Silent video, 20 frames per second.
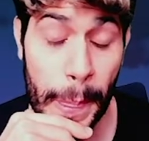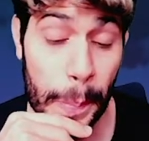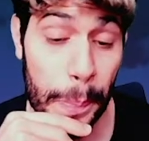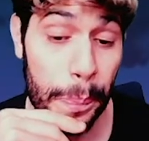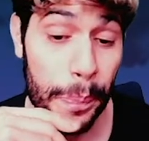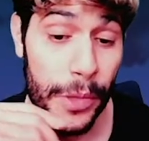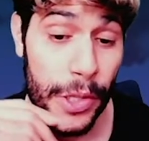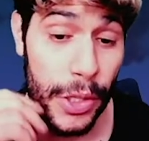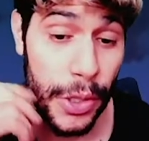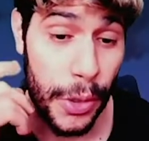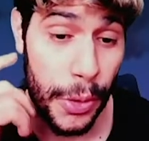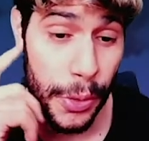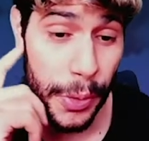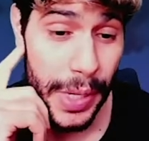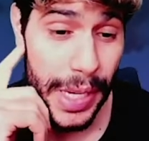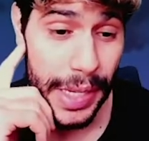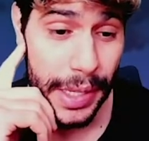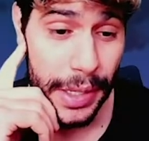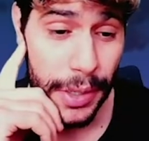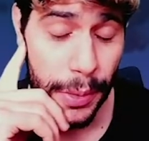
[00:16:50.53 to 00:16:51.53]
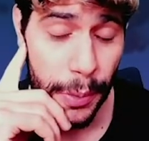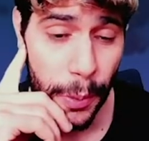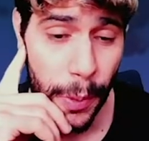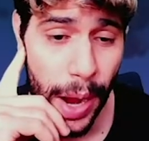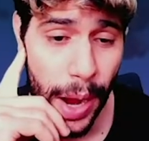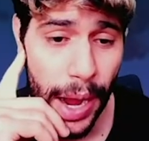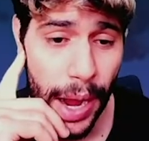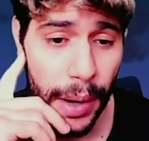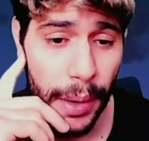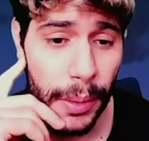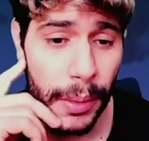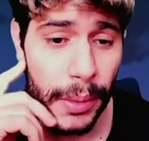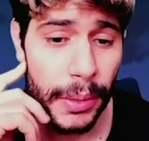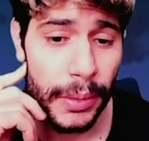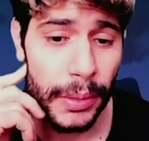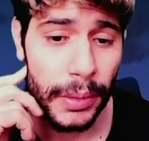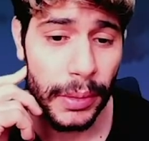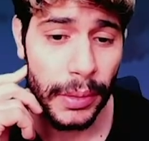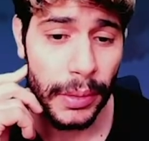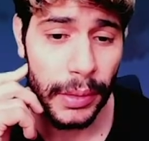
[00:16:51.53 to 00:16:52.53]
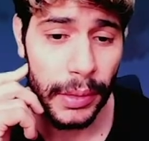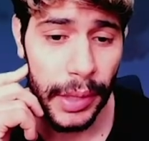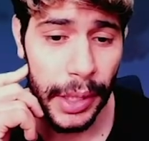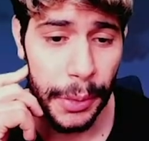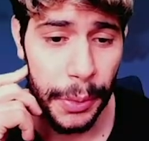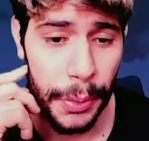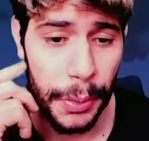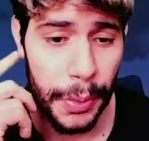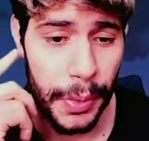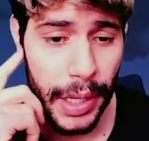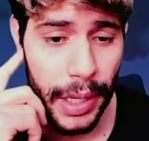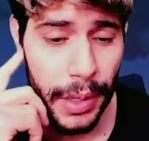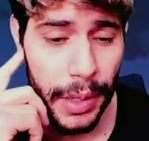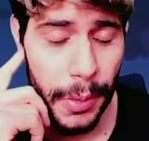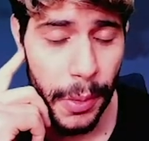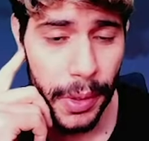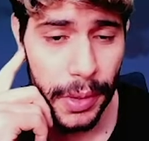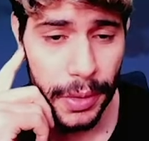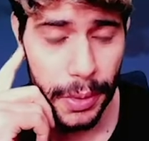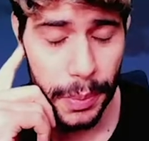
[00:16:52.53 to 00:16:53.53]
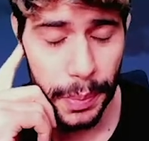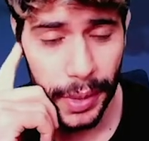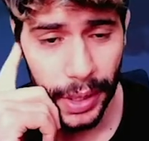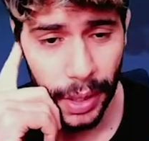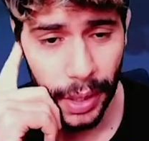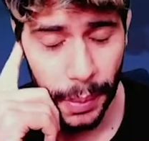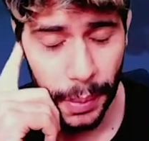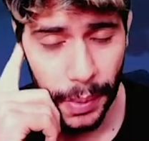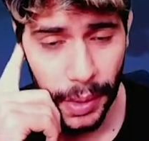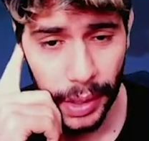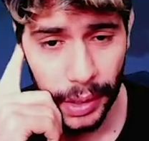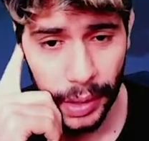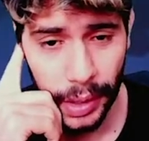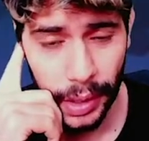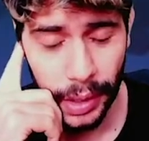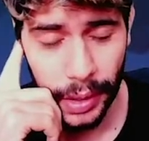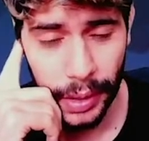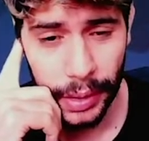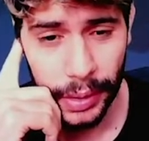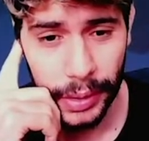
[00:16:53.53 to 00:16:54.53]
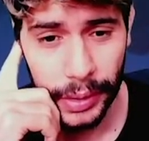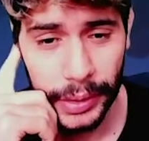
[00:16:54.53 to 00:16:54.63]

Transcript: Screech, wow. They really want to pick up that KO.